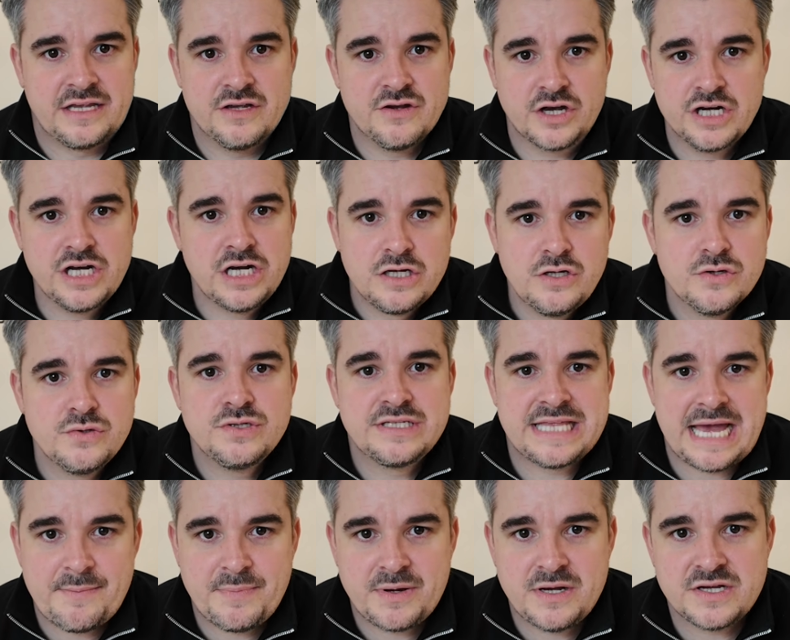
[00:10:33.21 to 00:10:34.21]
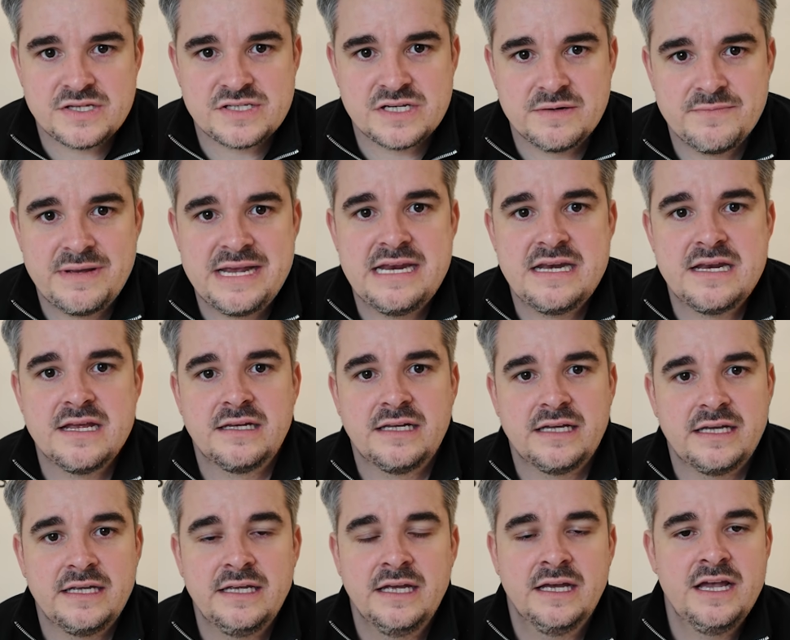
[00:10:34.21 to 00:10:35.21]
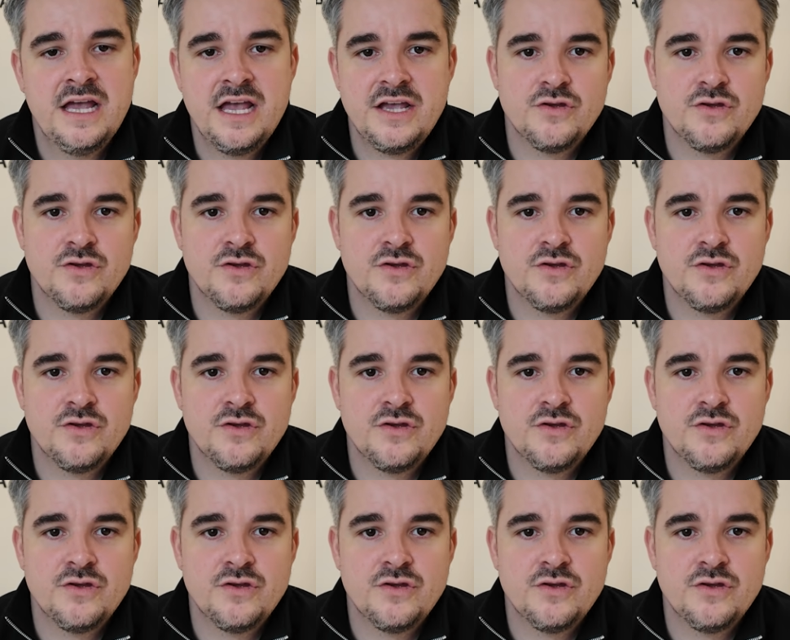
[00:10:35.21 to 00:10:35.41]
You're going to lose that person immediately.